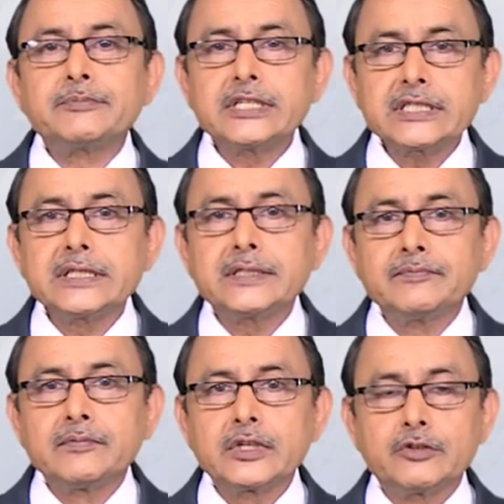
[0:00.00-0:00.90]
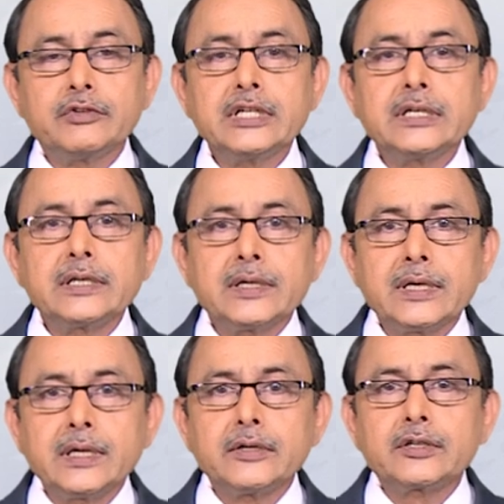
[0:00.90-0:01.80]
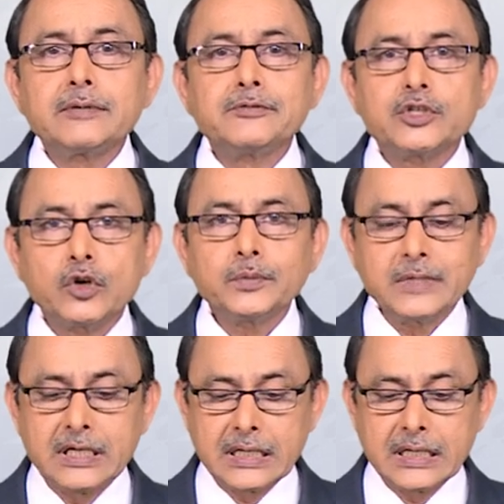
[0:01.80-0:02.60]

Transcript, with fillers: person doing some job.